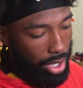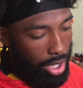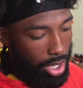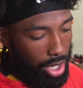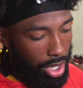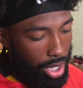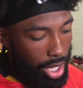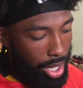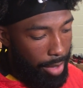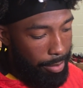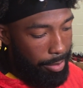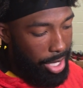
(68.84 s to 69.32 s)

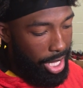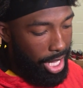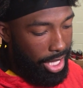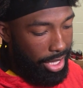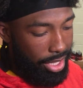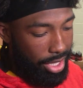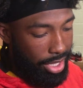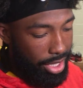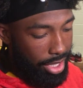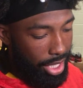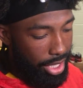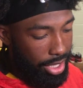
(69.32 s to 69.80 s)

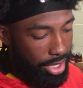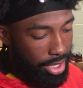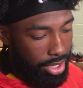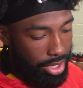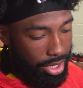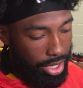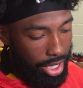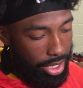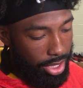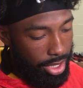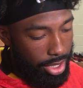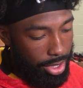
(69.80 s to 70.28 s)
I think
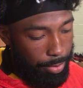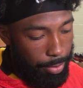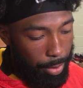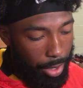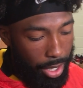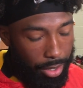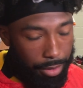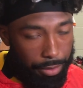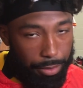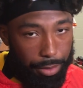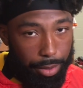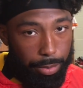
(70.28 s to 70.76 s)
that's just
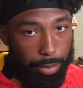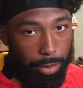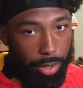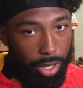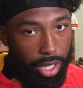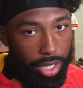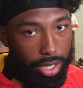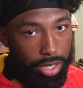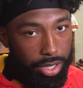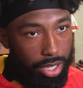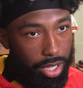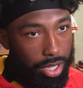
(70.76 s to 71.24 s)
part of
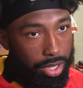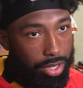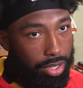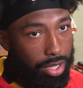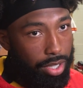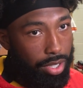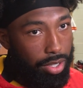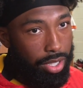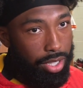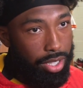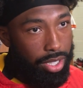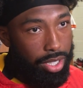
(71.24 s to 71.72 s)
football. You know,
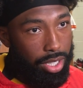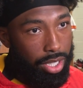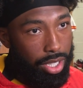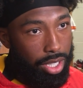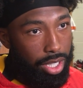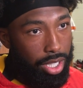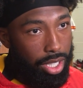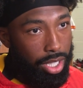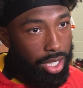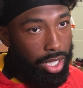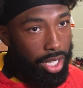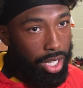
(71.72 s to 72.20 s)
you go
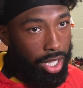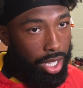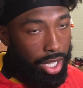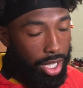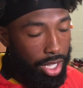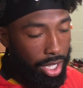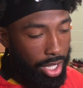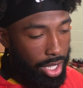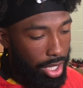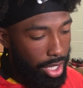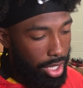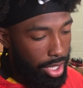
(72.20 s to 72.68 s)

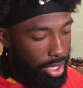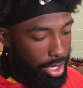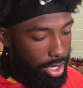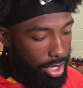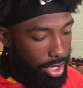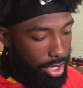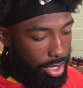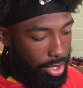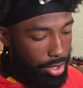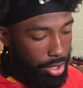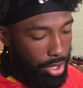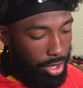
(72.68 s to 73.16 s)

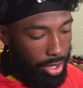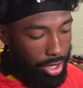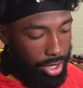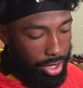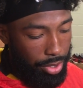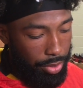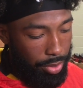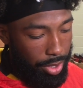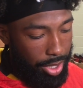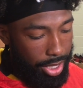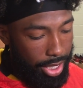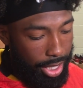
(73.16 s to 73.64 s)

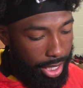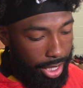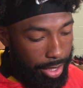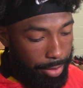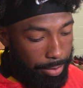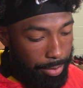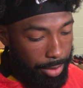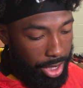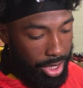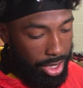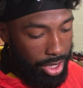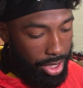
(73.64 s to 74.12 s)
into a
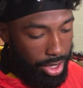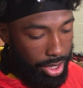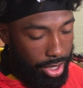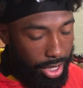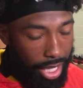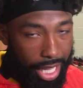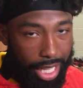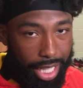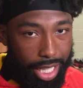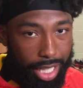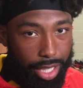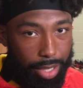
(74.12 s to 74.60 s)
team's
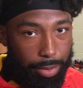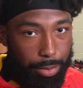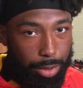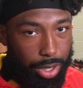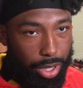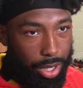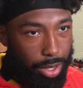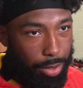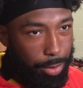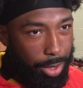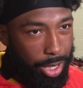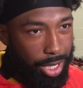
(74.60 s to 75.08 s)
stadium,
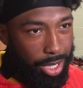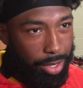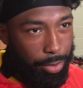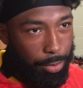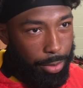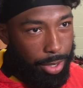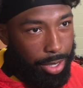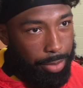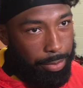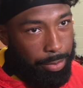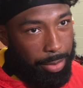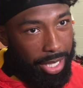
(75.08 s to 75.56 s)
you know, with
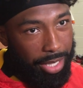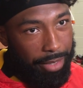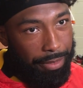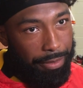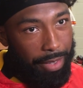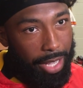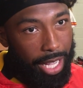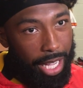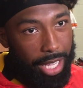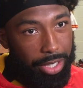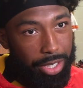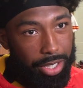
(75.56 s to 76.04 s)
a big
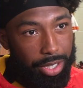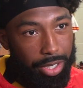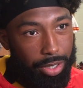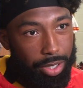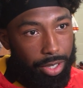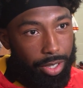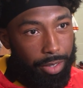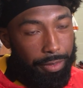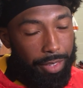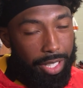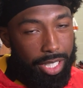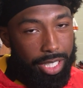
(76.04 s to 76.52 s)
fan,
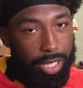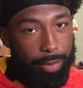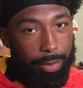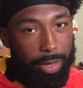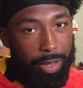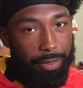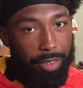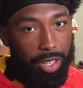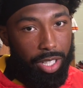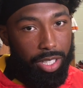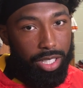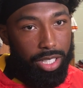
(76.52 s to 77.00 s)
you're gonna face
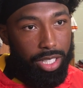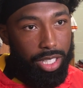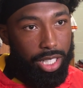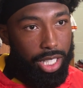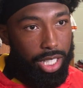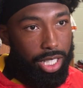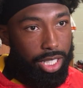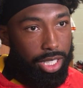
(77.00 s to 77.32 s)
some adversity.